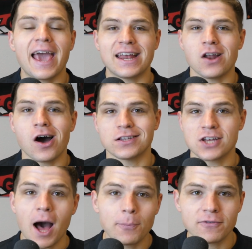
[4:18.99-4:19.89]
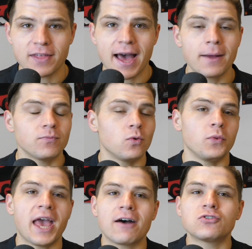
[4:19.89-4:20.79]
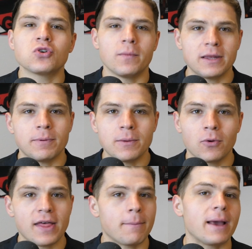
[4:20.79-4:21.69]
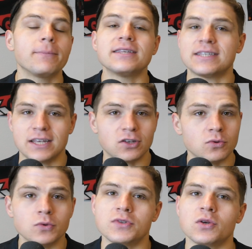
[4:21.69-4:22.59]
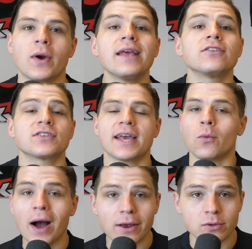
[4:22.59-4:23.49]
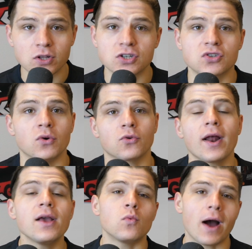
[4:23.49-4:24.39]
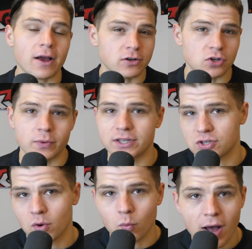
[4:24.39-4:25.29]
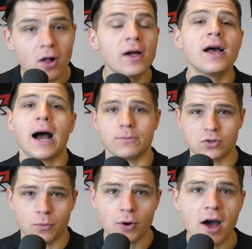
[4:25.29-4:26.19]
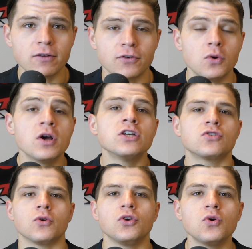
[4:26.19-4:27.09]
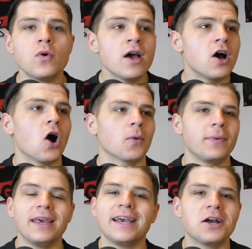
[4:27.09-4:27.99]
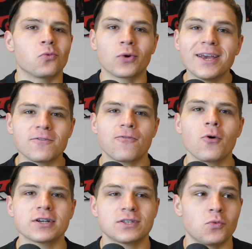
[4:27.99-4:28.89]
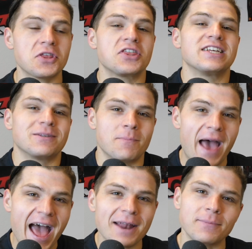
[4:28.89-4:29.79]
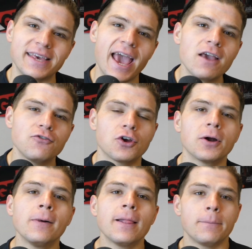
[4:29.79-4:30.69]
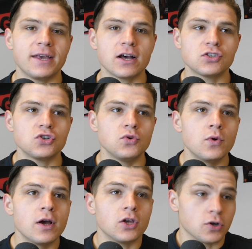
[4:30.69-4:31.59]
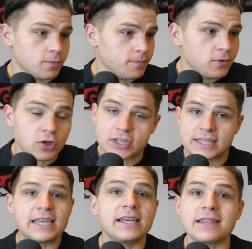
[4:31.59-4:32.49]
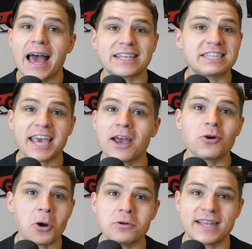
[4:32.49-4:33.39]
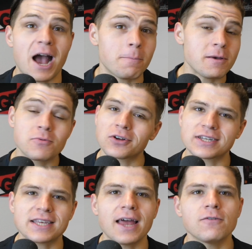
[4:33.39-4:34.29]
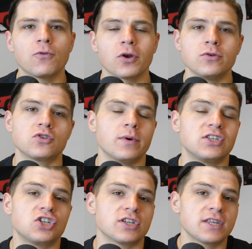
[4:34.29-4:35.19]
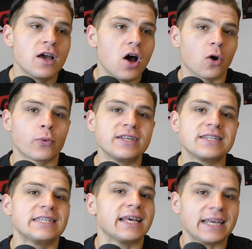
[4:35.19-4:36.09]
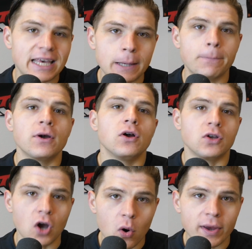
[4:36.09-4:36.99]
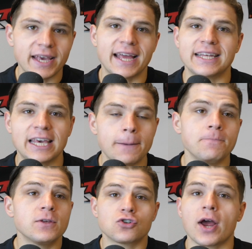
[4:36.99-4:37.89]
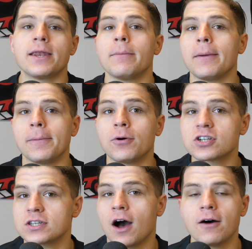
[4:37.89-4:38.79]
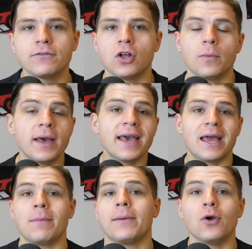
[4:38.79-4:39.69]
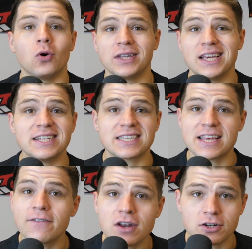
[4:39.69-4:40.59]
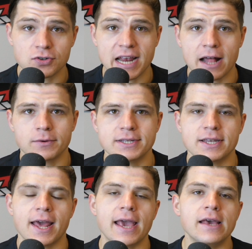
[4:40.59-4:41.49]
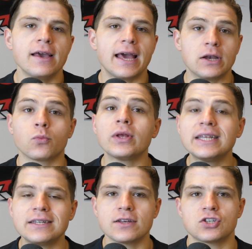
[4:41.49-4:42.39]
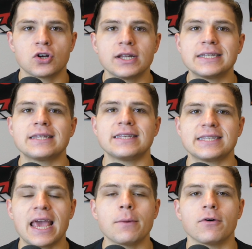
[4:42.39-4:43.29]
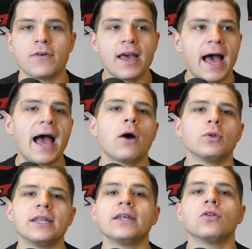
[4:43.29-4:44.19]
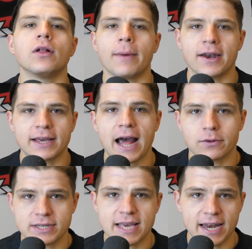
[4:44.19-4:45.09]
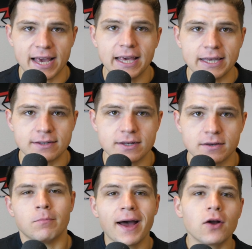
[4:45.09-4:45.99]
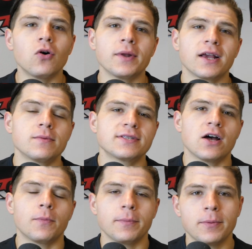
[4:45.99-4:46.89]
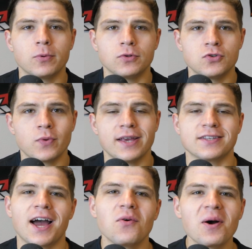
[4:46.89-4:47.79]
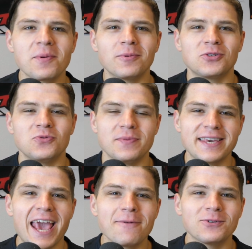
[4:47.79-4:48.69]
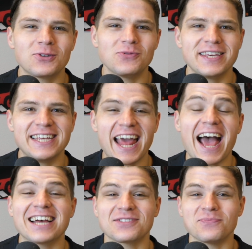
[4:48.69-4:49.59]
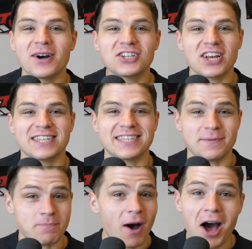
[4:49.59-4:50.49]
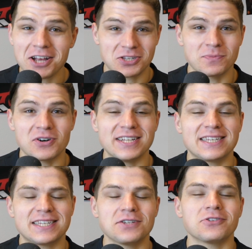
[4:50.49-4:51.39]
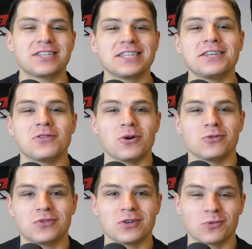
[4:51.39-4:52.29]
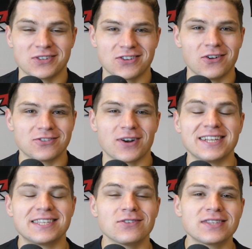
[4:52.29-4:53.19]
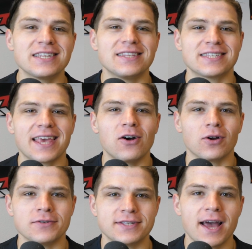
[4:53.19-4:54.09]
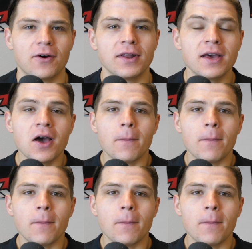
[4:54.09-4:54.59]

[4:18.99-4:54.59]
And on top of that, we have so many people that might be seeing you losing weight. They're saying, wow, you look so great. Wow, you're doing so well. I'm so proud of you. So you are being reinforced with this bad behavior because you're seeing that scale go down. People are excited for you. So it's just a reason to keep going and keep trying to maybe push the envelope and maybe only eat 700 calories a day. And it really does turn into this game of how little amount of calories can I eat? My goal when it comes to helping people lose weight is I want people to be able to eat as much as possible and still see those results, right? Still see the scale goes down.